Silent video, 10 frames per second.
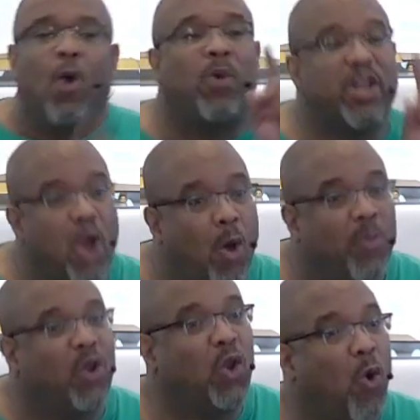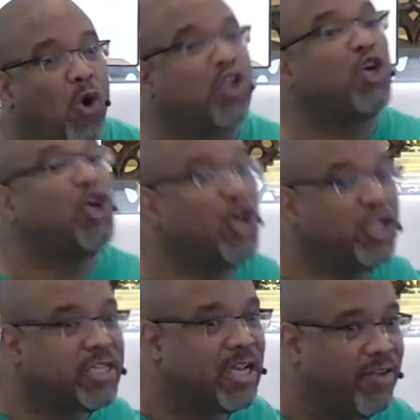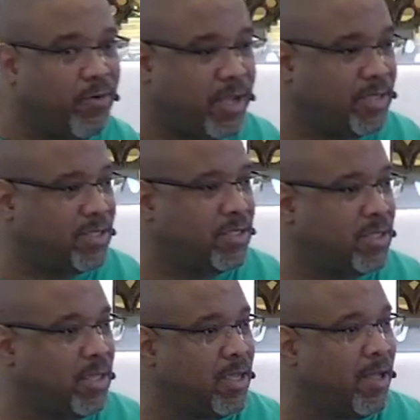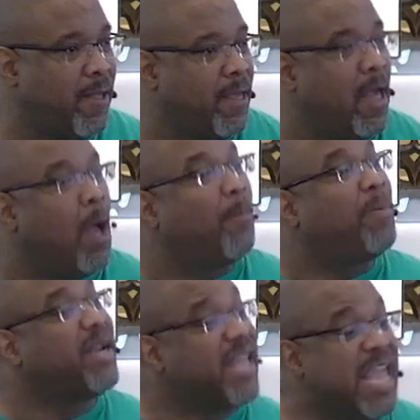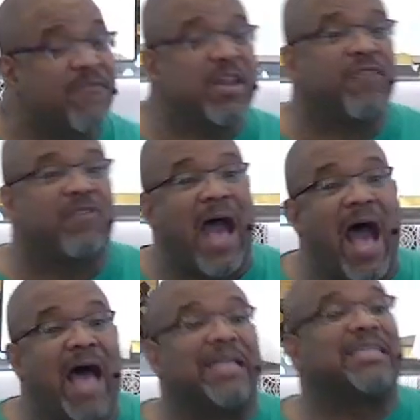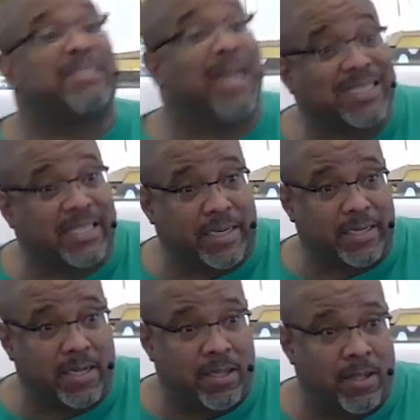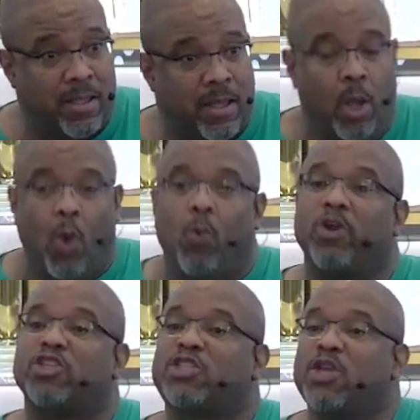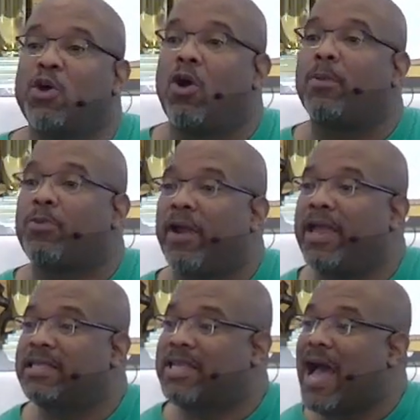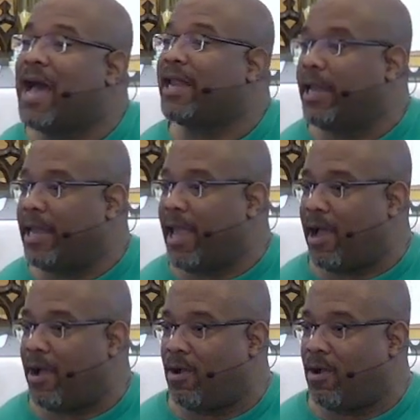know the Lord could deliver us, but even if God doesn't, we're still going to praise God anyhow.